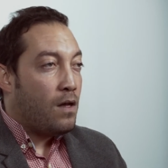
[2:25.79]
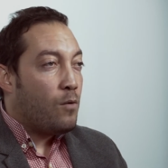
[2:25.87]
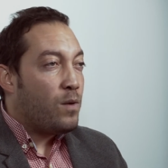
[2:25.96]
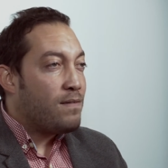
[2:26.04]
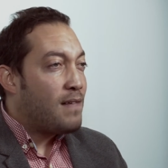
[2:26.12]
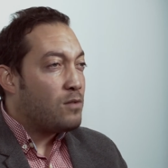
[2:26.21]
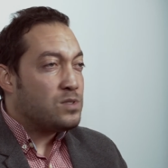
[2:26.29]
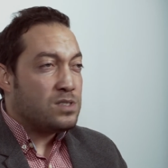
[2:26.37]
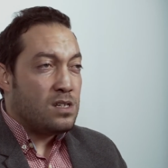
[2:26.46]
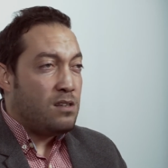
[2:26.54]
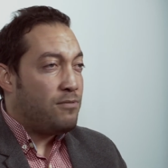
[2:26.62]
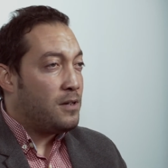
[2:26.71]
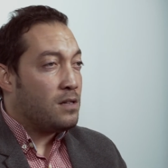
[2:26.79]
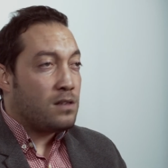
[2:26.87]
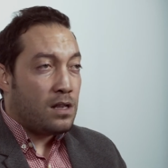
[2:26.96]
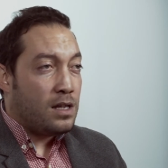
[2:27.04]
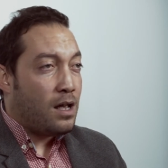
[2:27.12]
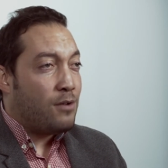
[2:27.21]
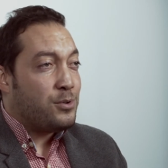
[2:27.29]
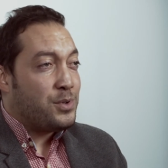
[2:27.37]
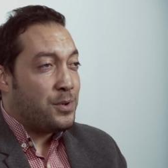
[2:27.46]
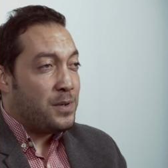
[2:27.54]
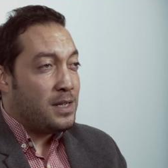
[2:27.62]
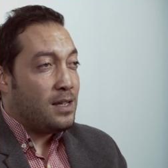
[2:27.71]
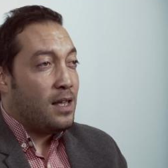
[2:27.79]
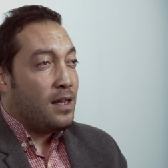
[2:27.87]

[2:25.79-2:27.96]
without significantly altering